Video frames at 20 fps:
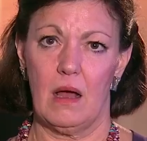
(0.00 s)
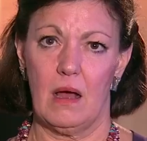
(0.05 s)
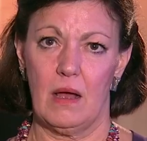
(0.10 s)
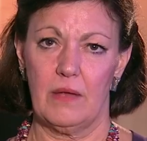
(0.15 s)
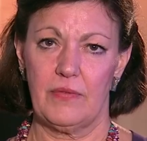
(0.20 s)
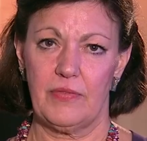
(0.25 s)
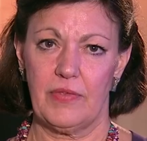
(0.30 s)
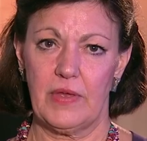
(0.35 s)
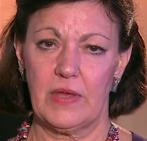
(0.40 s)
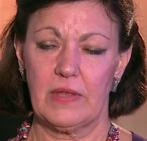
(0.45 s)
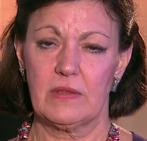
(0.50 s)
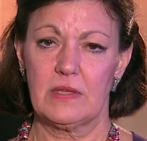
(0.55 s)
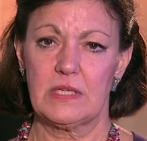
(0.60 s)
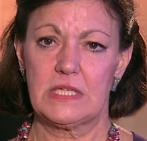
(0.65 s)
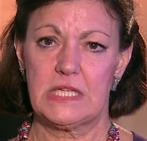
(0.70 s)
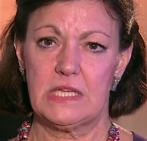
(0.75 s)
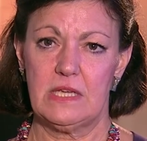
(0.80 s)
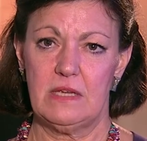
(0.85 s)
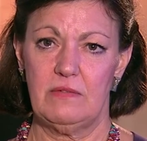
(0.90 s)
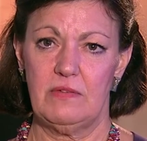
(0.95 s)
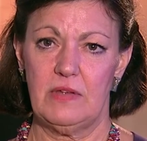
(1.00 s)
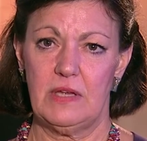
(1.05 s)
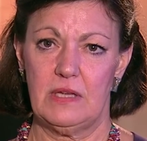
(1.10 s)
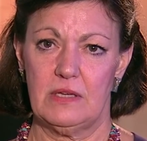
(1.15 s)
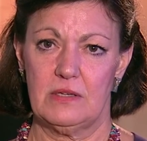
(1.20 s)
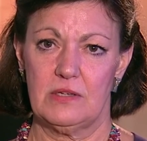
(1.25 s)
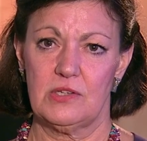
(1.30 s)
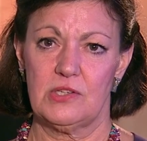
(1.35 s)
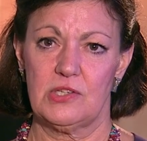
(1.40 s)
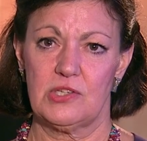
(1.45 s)
I think the TV
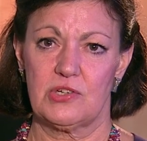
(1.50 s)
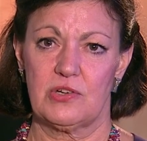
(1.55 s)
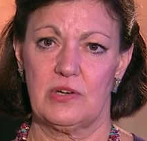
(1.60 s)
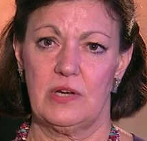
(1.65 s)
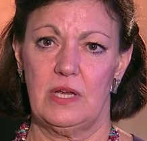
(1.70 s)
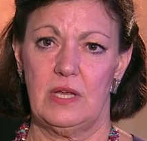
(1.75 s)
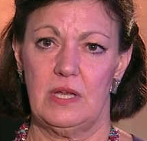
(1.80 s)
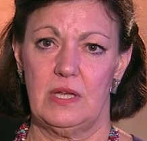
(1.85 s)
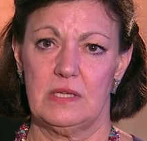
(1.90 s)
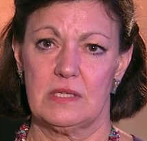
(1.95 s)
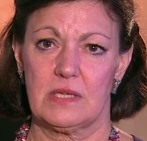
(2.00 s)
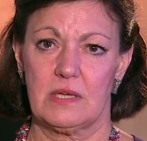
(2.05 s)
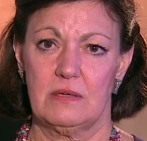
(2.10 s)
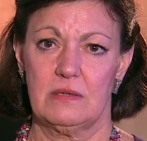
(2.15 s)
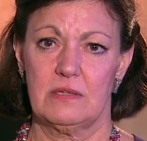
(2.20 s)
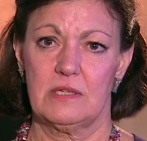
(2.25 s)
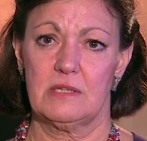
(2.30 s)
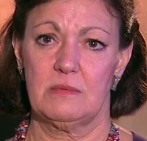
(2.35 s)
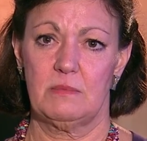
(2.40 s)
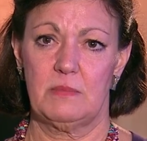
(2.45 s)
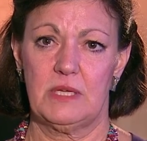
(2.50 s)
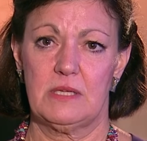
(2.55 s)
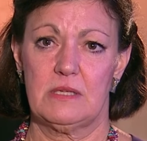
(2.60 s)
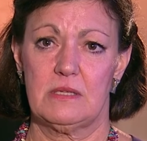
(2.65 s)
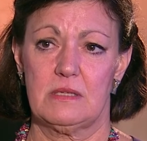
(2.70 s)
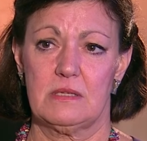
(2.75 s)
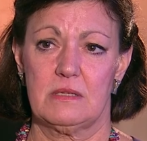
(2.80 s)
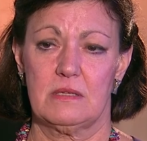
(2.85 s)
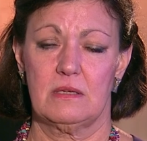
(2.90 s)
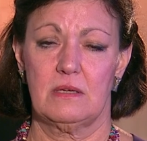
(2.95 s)
industry is going to
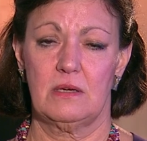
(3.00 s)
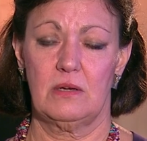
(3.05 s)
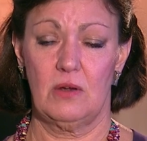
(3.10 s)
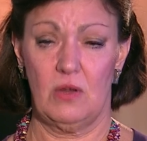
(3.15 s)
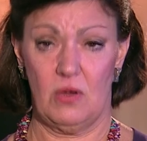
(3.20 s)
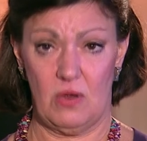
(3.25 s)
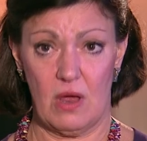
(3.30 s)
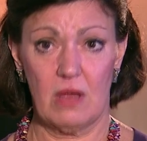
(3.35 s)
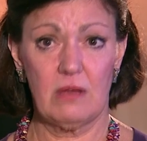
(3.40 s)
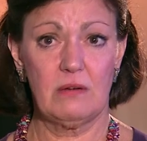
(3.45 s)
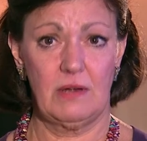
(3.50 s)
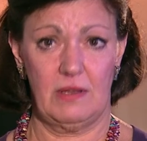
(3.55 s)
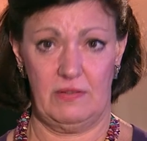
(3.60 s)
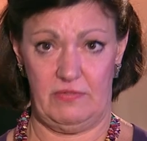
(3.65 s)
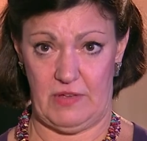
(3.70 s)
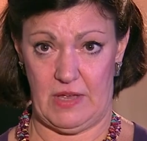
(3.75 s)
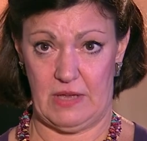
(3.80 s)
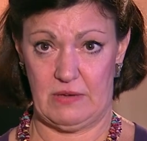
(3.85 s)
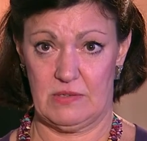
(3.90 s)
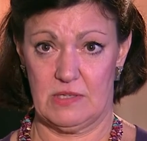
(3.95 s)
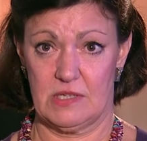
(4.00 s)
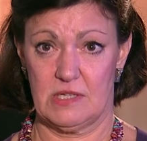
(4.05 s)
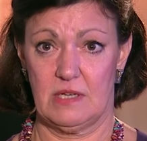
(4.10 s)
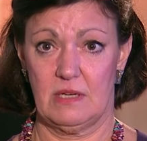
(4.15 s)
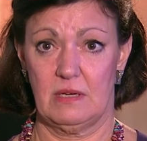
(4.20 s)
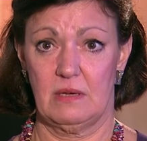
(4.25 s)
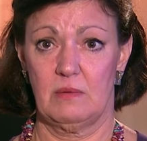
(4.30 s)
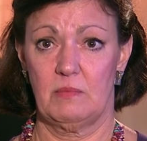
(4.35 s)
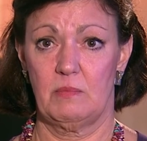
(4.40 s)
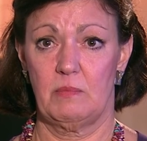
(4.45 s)
miss not only
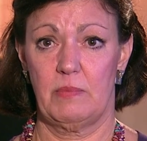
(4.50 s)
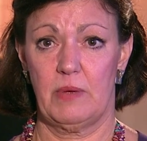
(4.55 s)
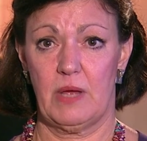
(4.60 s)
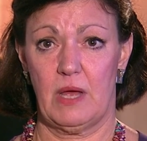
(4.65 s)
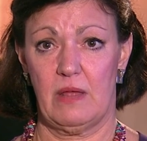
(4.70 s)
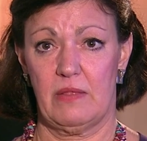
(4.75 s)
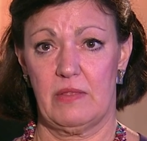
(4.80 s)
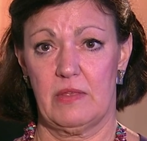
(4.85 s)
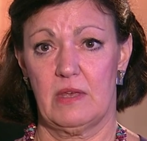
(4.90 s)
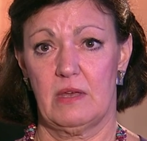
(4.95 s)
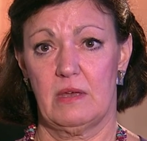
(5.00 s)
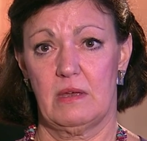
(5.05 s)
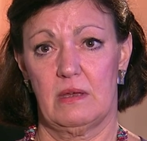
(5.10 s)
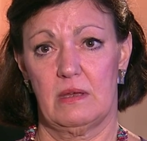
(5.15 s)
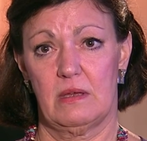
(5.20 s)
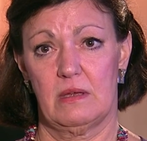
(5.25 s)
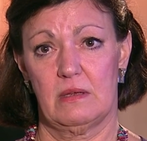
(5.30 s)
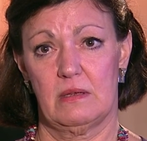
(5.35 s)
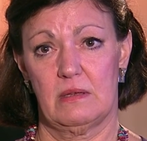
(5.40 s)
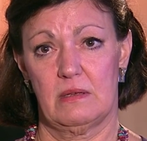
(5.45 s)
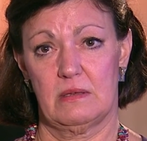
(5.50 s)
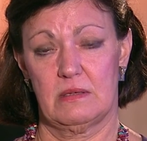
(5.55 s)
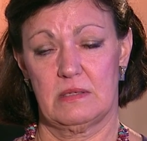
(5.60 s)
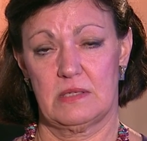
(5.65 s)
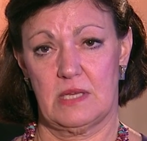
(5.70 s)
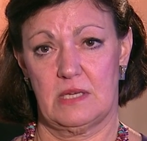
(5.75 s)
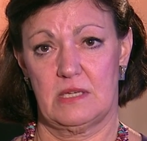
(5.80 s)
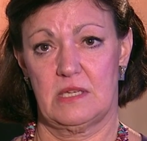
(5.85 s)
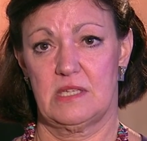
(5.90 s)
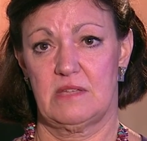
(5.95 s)
Fountain, but other
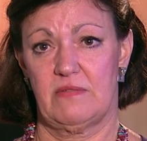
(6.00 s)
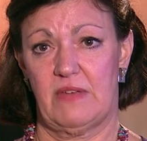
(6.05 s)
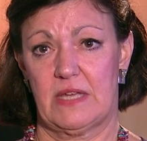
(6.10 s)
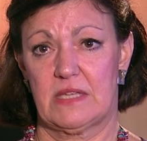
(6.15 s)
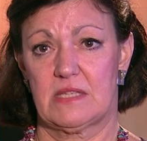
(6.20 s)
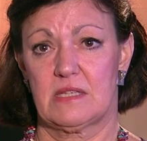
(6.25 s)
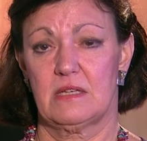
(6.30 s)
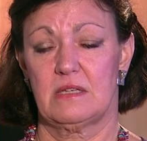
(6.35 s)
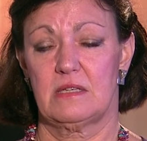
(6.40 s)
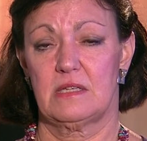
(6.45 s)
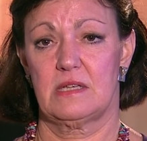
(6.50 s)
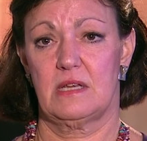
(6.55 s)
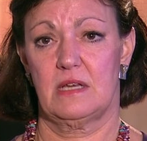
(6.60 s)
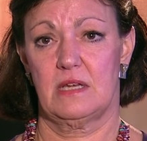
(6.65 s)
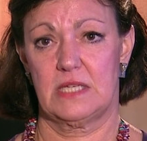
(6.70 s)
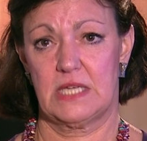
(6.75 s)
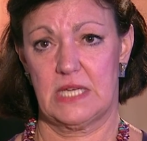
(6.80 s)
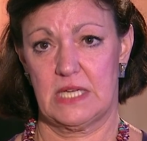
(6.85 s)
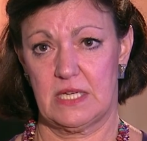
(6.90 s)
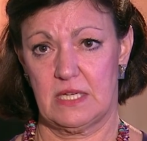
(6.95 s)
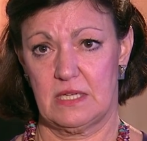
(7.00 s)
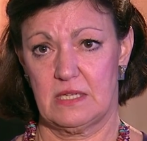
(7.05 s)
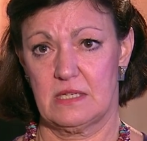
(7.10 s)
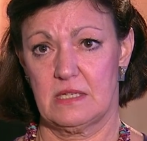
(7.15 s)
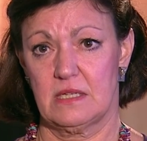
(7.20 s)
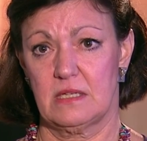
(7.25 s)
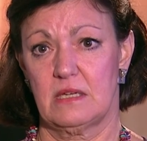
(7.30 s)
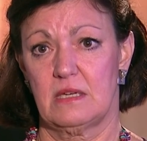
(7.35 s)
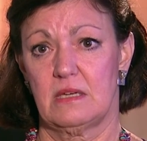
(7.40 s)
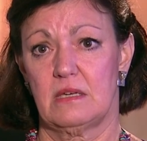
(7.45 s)
centres of excellence like
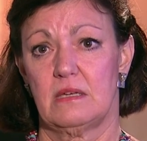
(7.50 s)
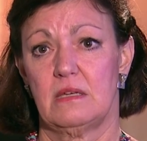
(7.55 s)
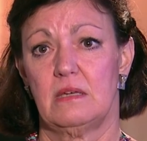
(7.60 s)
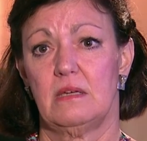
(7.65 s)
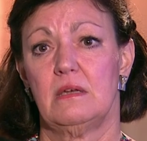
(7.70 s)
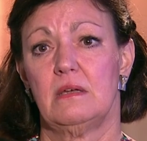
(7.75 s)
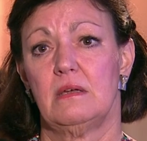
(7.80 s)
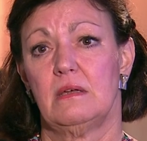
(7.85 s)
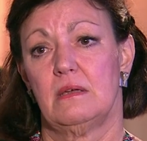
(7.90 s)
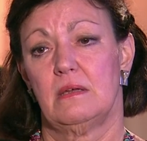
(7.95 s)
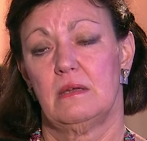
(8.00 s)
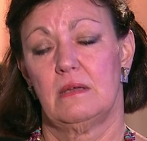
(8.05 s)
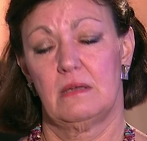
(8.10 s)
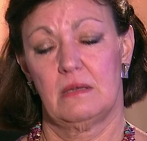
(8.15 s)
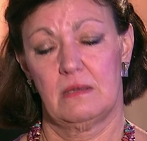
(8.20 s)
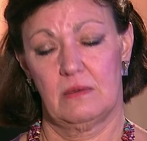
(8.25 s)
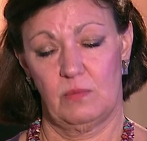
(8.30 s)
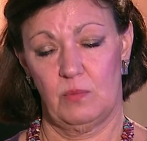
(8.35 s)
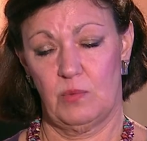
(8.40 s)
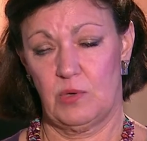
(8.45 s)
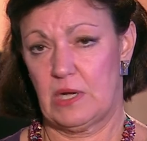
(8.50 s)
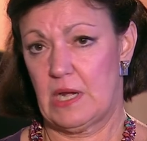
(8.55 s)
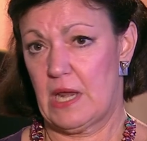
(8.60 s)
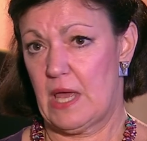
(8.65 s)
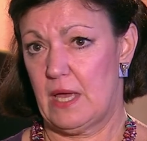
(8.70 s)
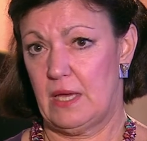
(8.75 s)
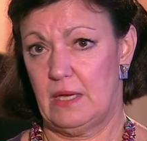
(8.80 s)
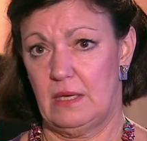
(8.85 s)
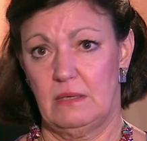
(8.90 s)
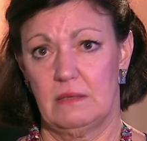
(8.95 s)
Teddington, Wood
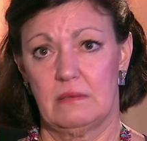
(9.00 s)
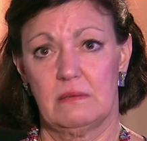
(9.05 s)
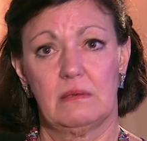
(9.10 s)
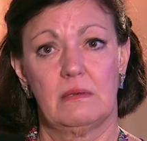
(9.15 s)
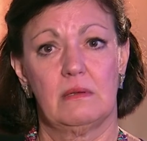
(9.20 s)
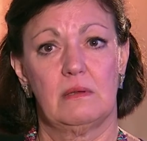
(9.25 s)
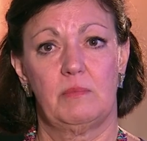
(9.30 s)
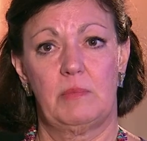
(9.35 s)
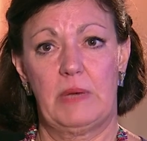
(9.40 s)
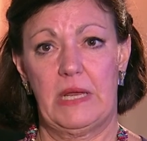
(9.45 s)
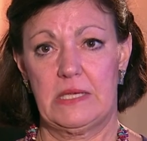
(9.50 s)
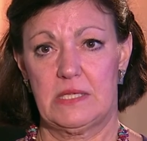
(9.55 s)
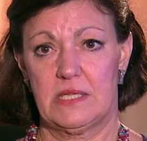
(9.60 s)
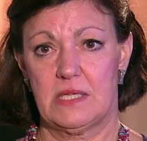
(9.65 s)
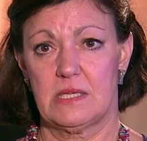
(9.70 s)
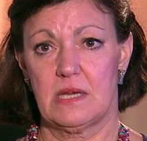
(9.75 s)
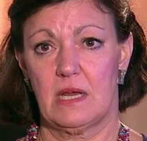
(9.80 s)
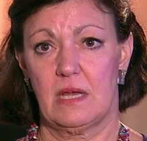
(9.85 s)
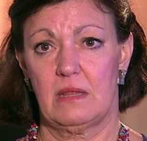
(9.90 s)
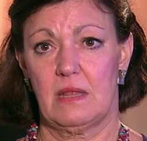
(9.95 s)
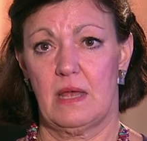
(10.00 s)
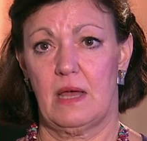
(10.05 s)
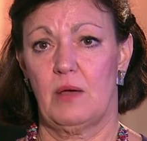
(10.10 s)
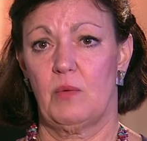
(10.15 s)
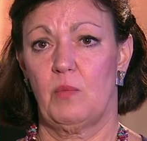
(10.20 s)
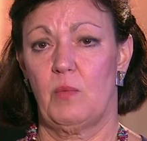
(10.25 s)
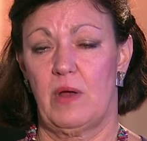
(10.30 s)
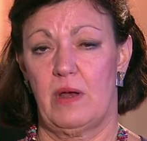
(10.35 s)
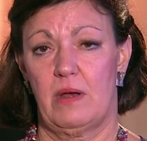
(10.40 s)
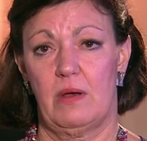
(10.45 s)
Lane, places like that
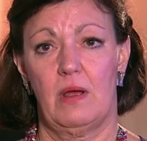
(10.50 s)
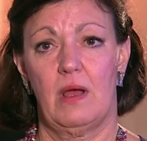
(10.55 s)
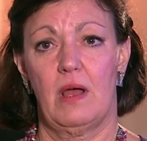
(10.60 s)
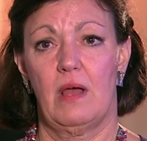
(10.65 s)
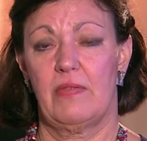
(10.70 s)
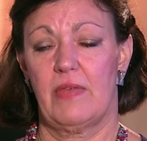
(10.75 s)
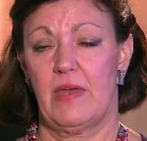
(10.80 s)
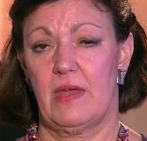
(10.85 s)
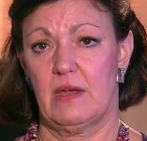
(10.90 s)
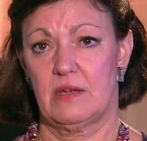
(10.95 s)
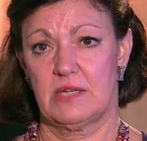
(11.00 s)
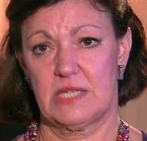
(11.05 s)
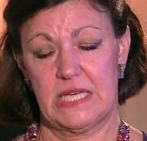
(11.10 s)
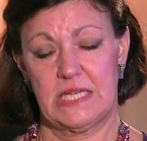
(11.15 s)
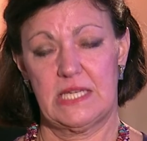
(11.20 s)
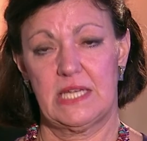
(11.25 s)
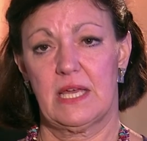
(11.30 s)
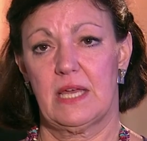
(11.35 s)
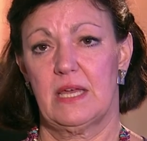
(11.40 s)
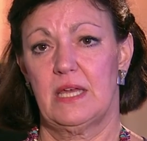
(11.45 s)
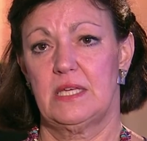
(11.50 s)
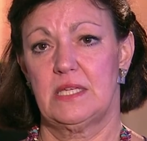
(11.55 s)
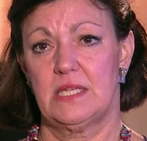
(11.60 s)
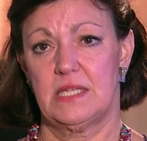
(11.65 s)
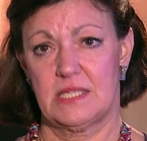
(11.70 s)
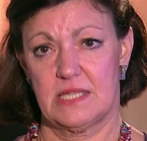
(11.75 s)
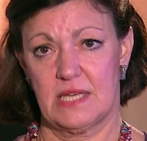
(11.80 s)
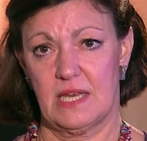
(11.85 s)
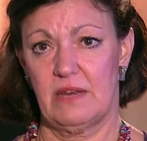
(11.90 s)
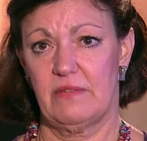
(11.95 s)
where they are
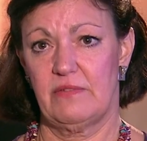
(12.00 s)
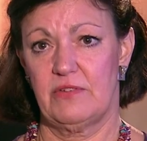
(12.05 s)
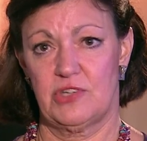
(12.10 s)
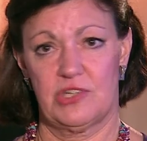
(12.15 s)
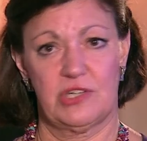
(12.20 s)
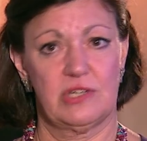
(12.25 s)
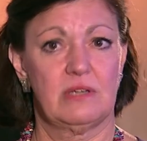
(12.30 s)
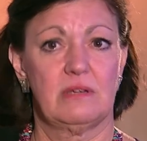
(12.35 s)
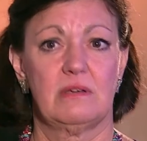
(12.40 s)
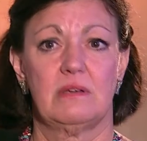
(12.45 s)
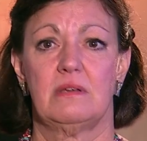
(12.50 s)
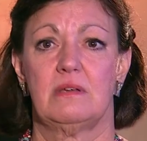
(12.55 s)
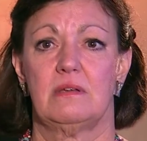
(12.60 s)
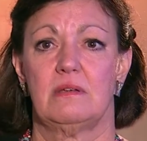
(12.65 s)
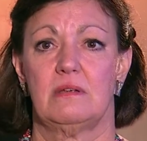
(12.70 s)
dedicated television